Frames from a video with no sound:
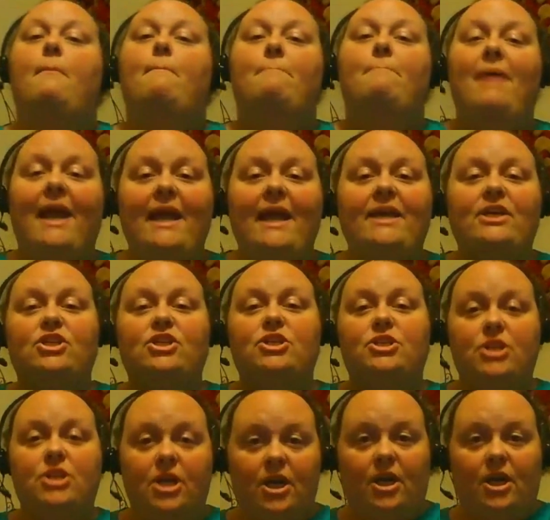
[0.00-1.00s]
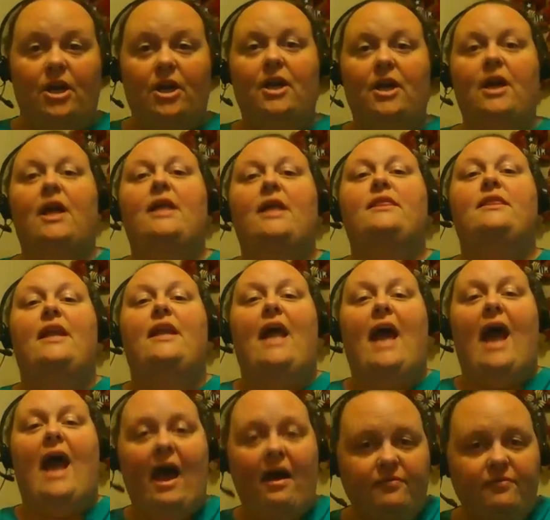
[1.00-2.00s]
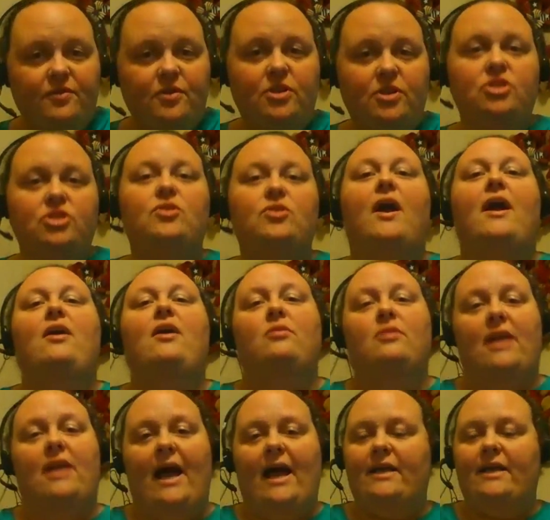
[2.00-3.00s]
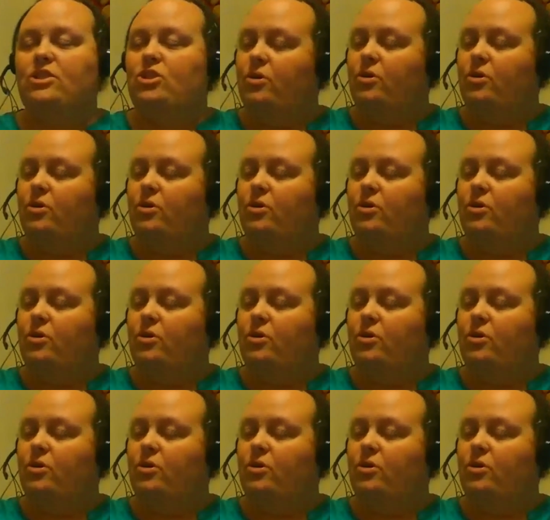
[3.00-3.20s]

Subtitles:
Make sure that after a trial class,